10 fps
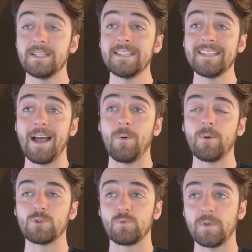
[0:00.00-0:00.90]
is how I
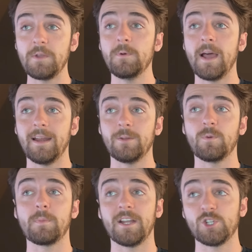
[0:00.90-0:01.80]
was reunited
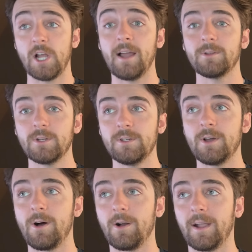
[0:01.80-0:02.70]
with my childhood
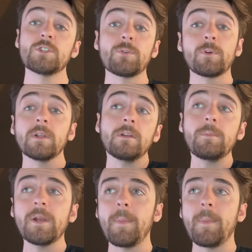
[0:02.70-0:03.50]
dog. So for a little bit of